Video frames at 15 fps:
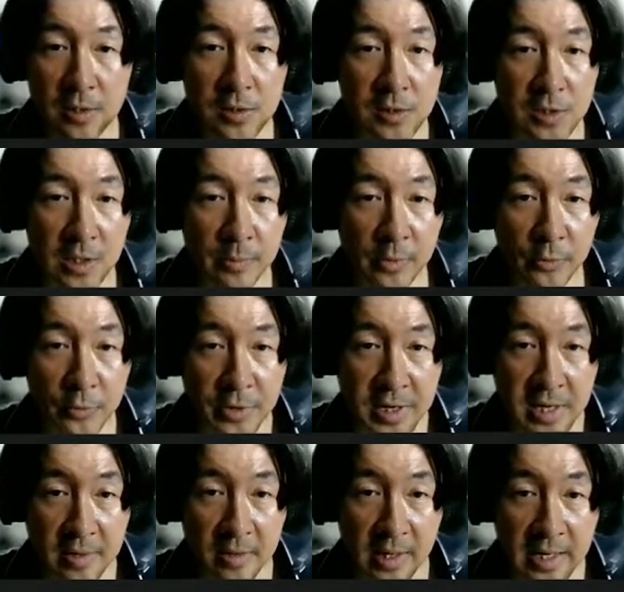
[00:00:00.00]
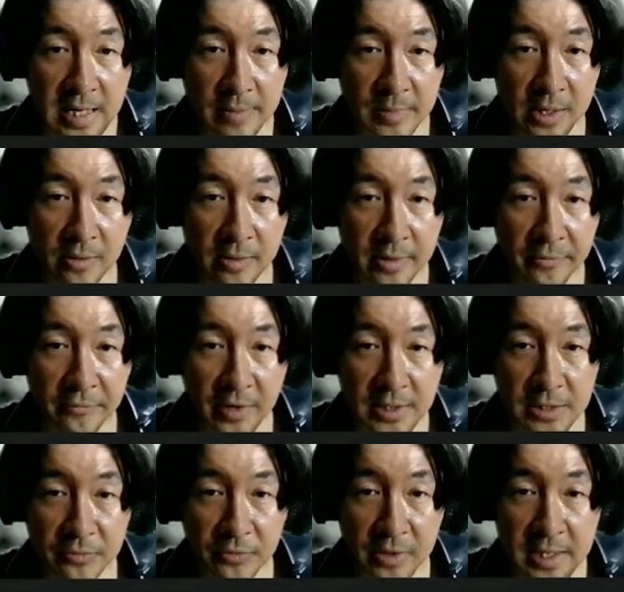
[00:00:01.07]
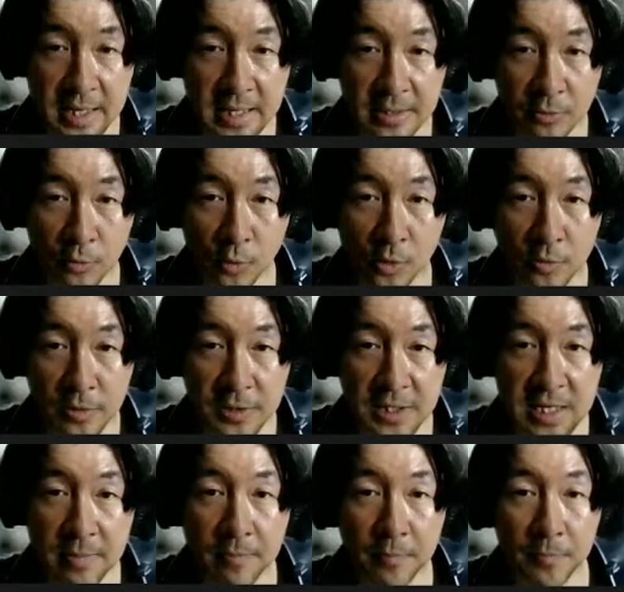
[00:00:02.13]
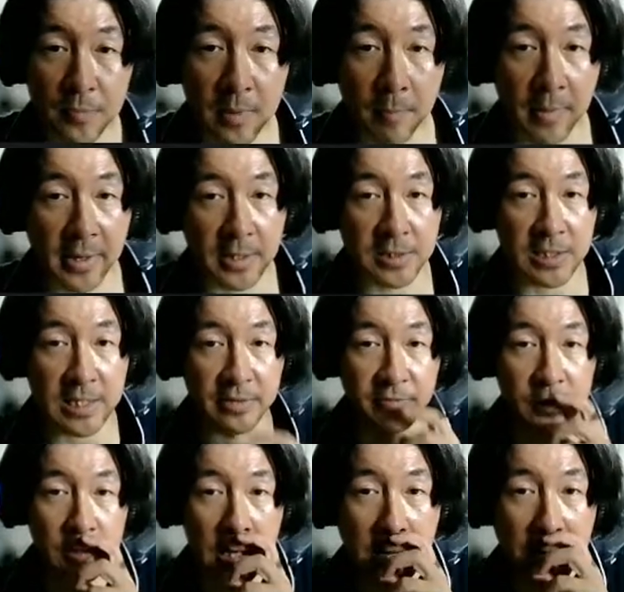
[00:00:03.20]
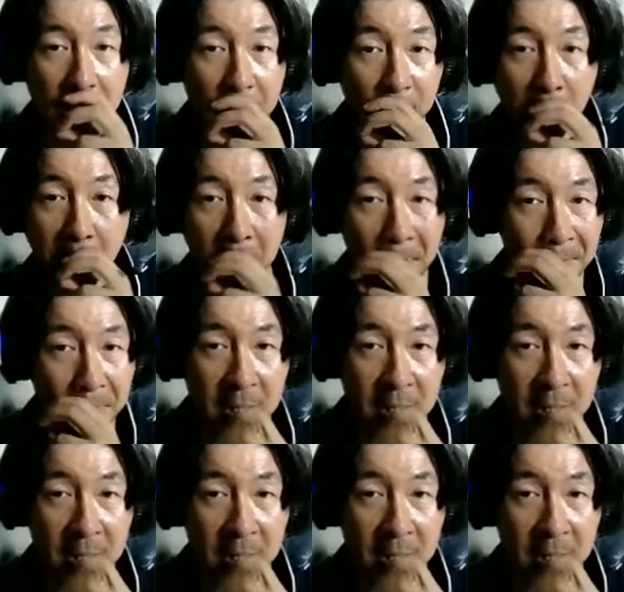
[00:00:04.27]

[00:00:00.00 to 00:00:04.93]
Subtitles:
Summary: I am now effectively in, quote, deep meditative state, unquote,